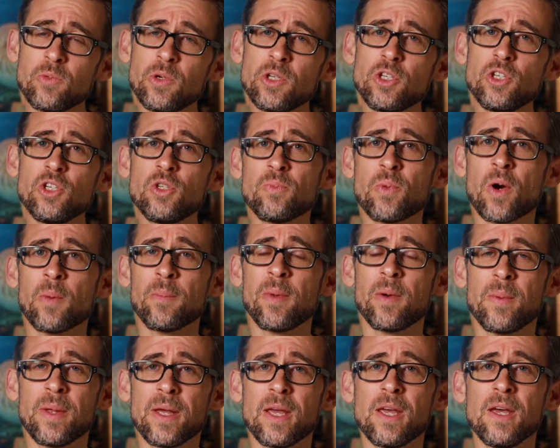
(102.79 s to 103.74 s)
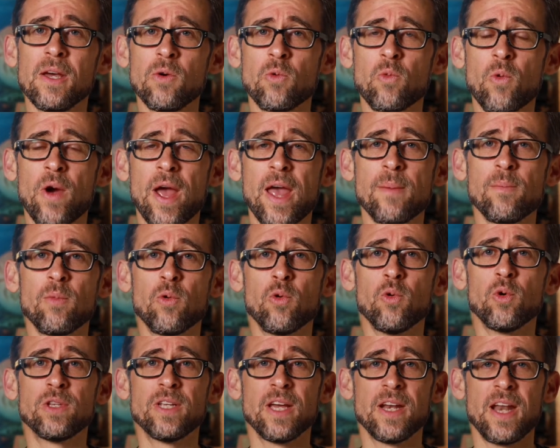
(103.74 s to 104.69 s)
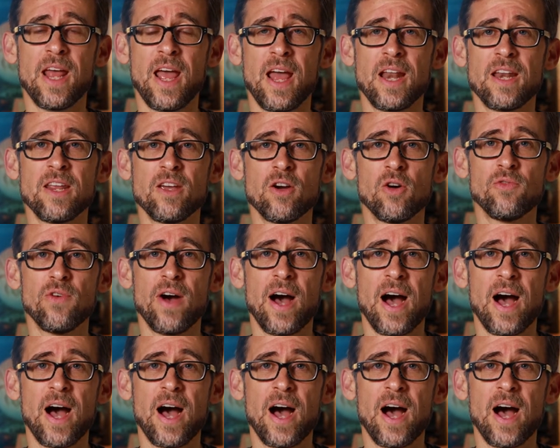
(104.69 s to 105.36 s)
which is probably way more than any of